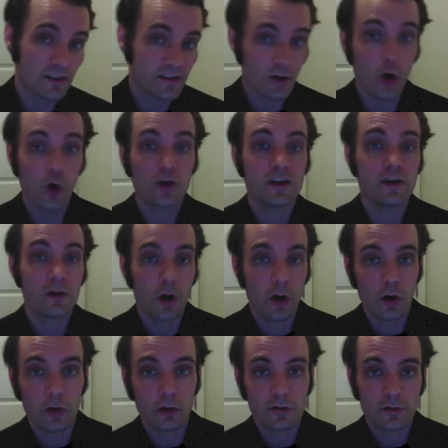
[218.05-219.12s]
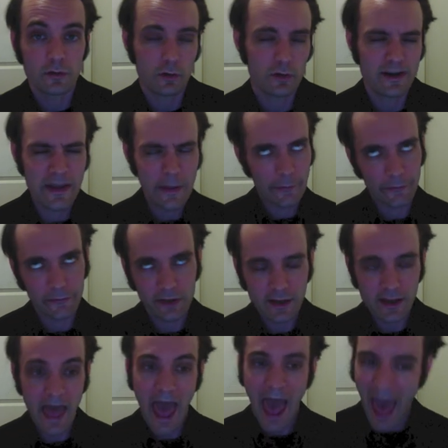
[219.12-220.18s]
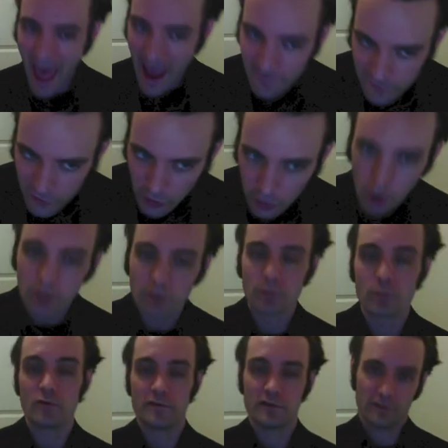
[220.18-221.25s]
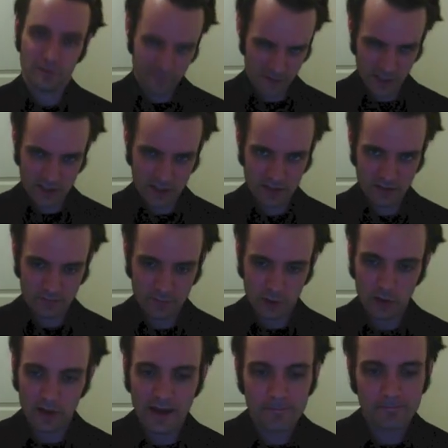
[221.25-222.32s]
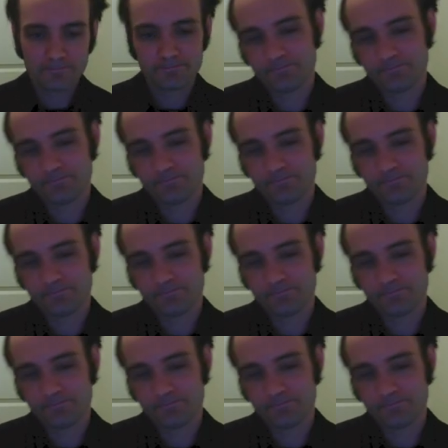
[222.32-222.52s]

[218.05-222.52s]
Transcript: It's only nulled or nilled after onRemove is finished. Okay.